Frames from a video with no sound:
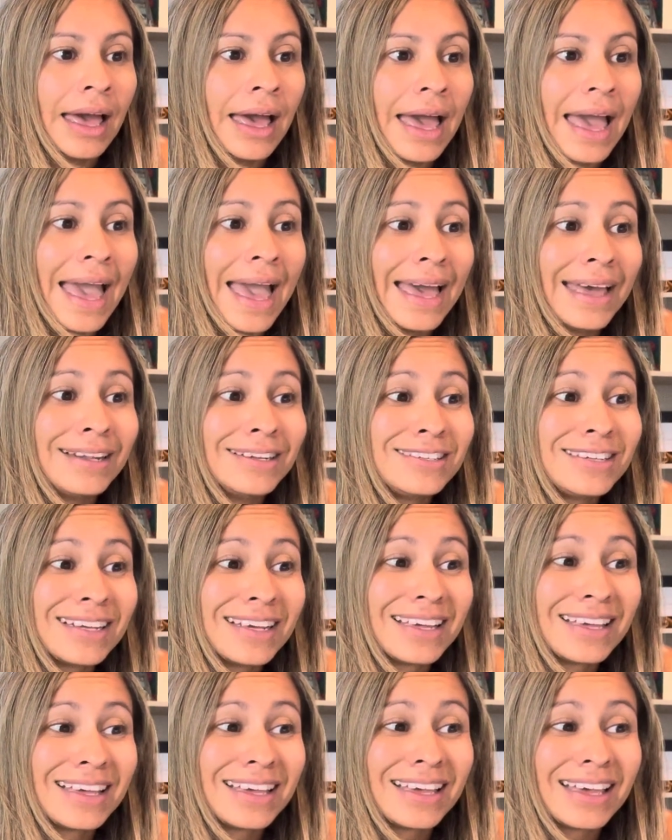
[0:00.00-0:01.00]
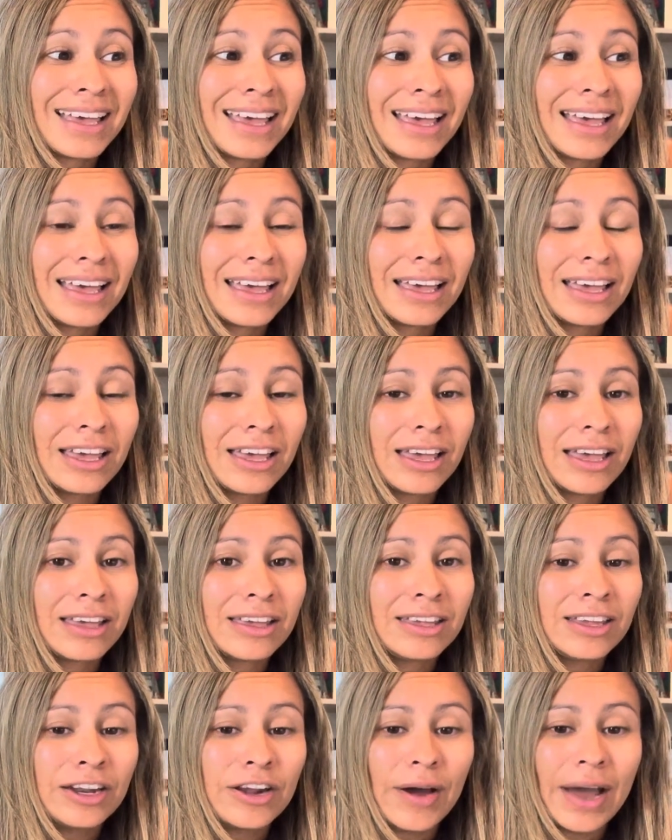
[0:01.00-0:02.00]
And,
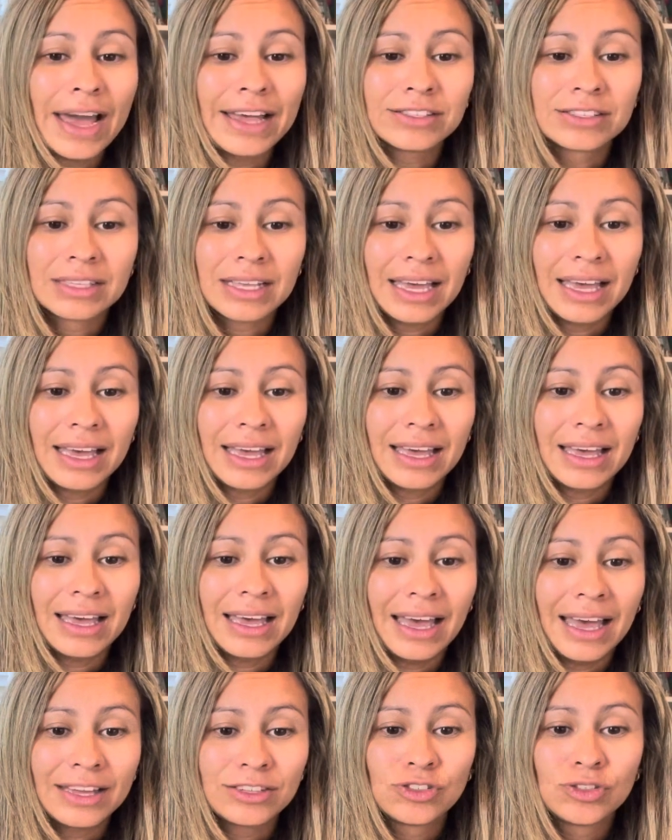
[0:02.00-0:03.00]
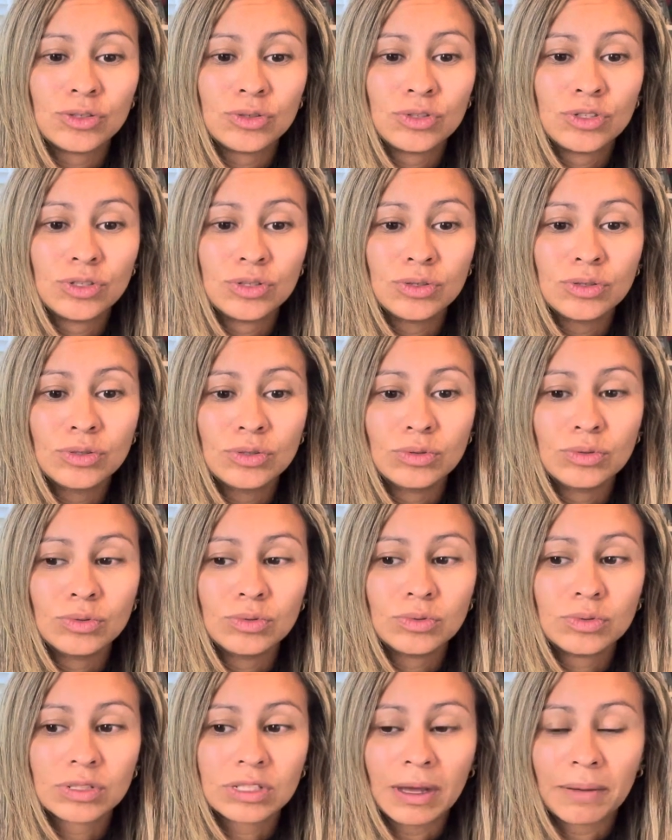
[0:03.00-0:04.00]
you know, as as you
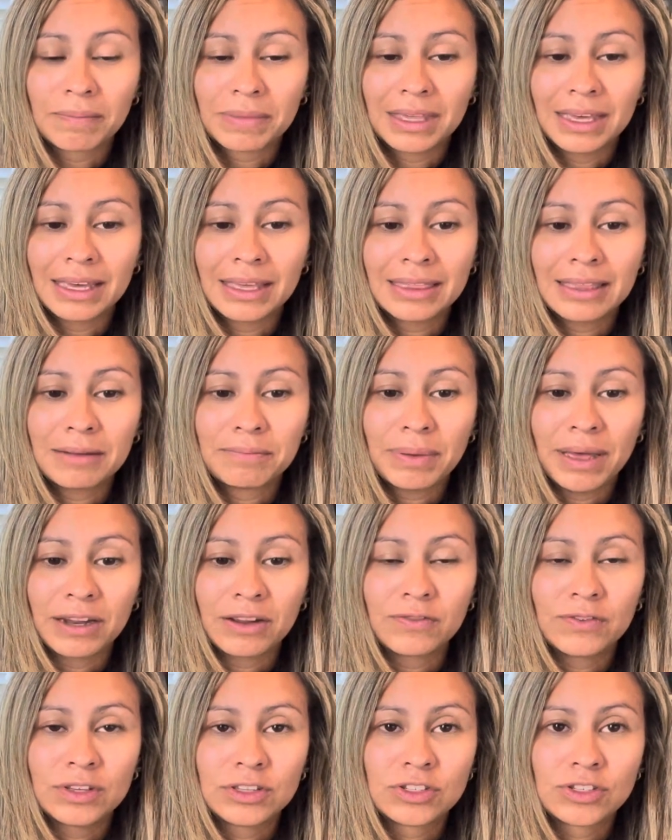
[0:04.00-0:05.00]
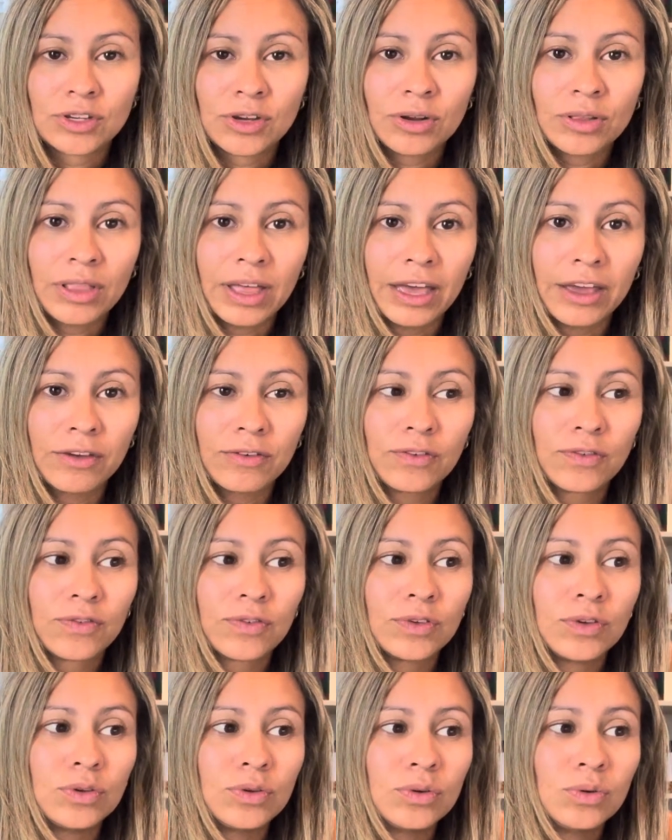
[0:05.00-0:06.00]
do something that benefits your life,
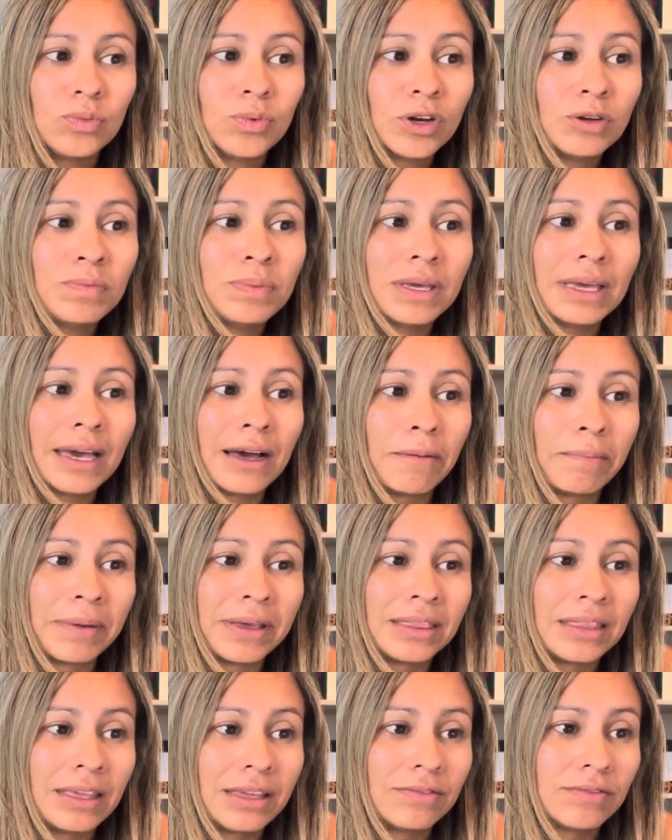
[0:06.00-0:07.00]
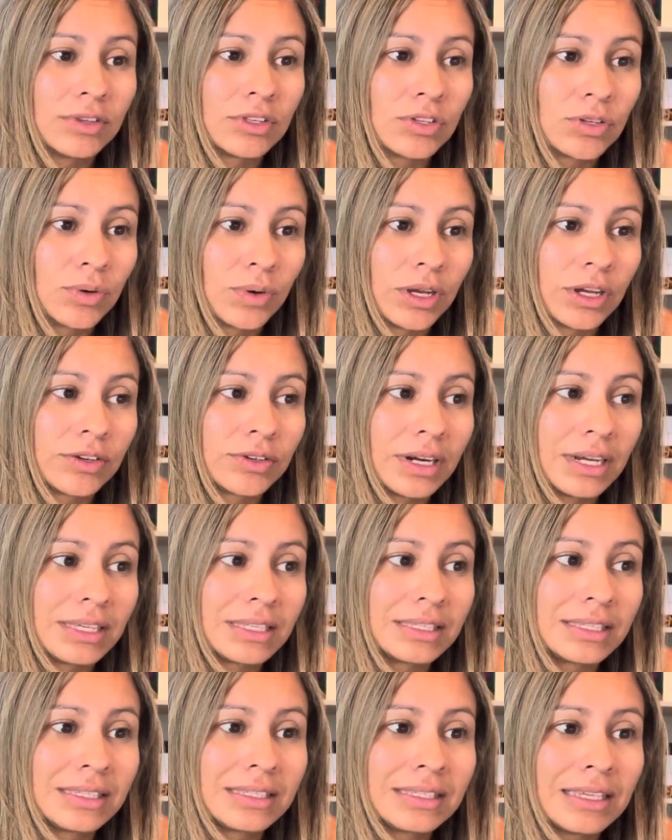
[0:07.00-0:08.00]
you would be helping the inventory
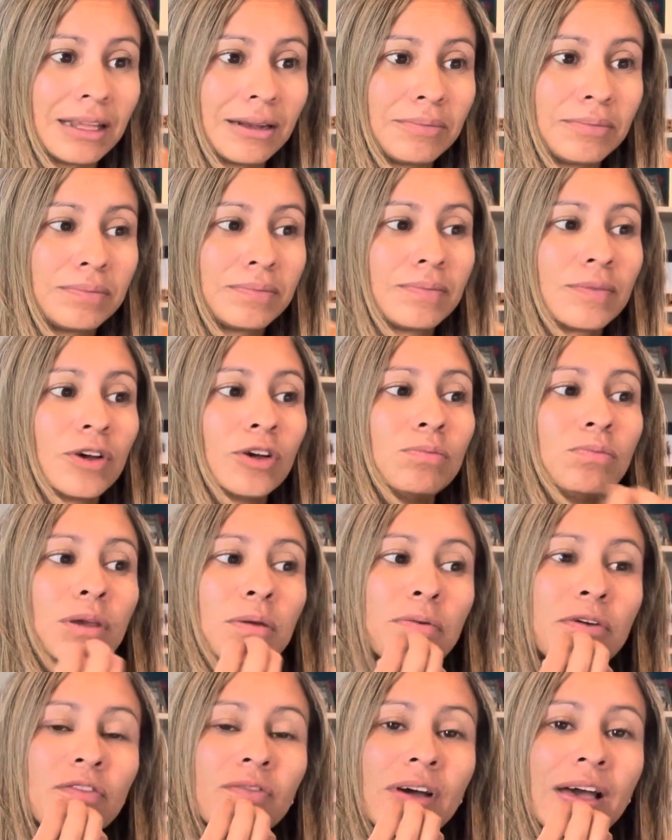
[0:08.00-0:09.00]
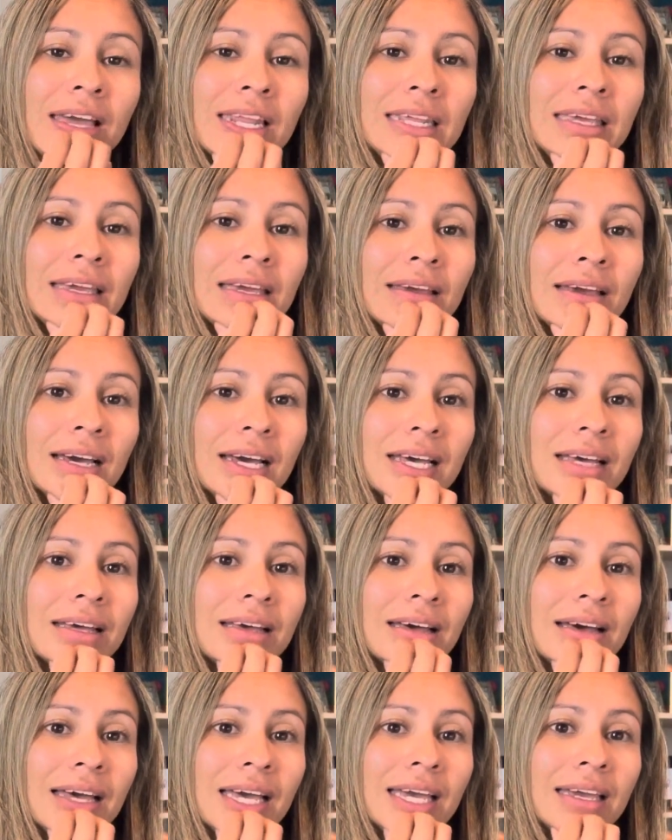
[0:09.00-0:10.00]
crisis and could be providing
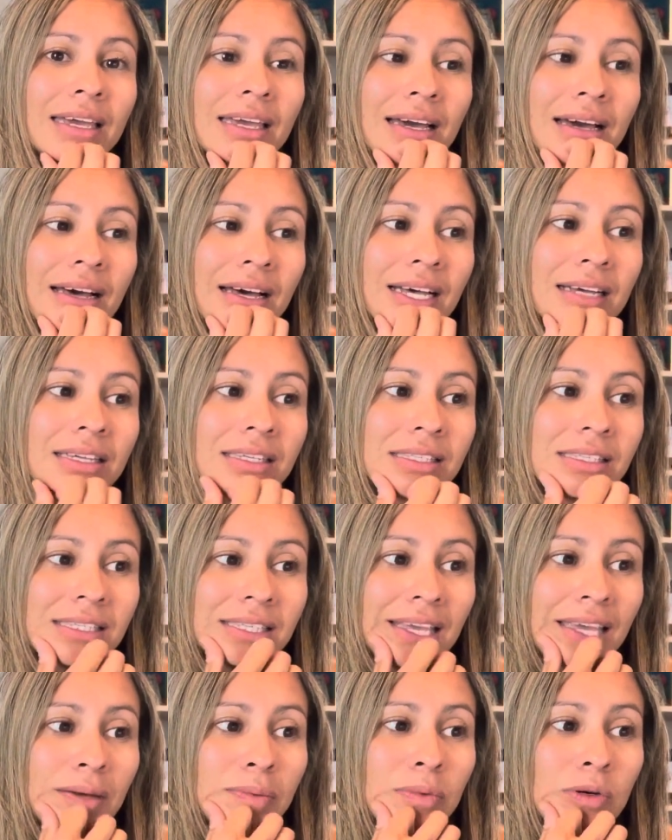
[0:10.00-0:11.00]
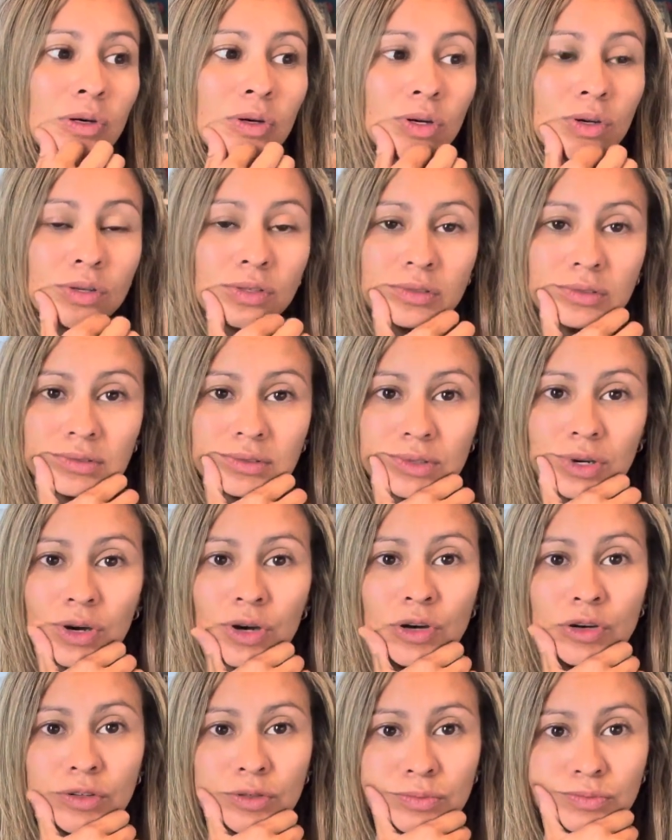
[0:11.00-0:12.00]
a uh, stable
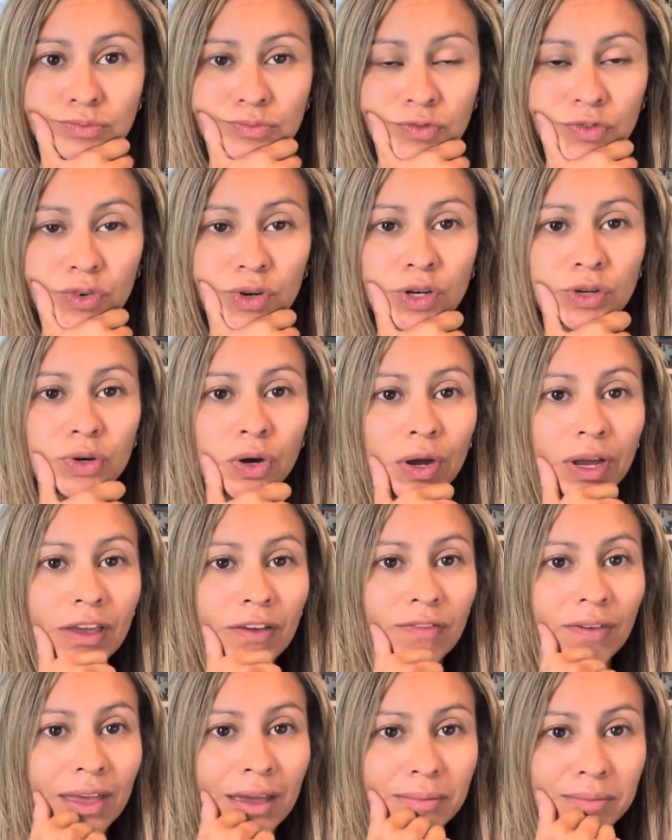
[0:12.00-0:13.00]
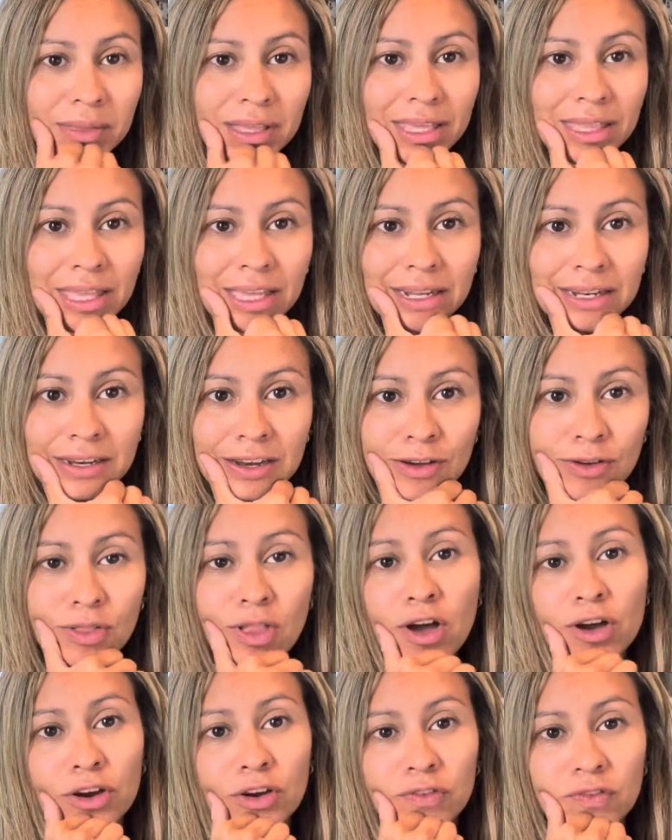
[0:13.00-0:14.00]
home for a growing family that no
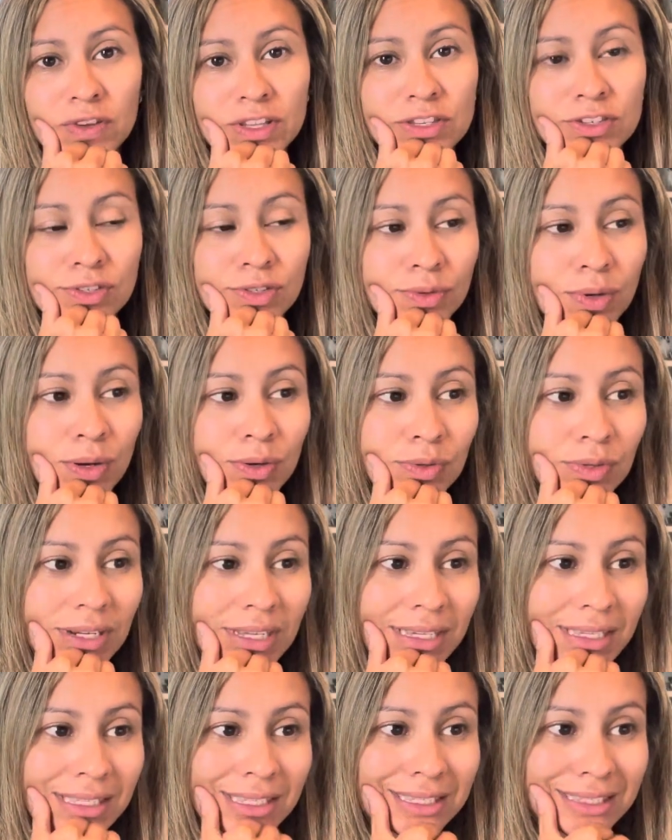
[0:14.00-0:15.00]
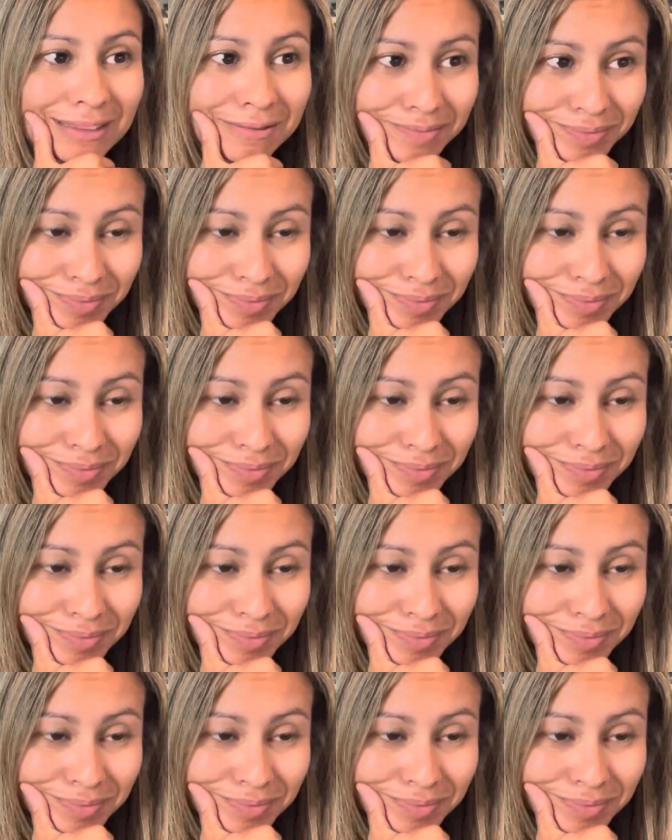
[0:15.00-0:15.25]
longer fits your own needs.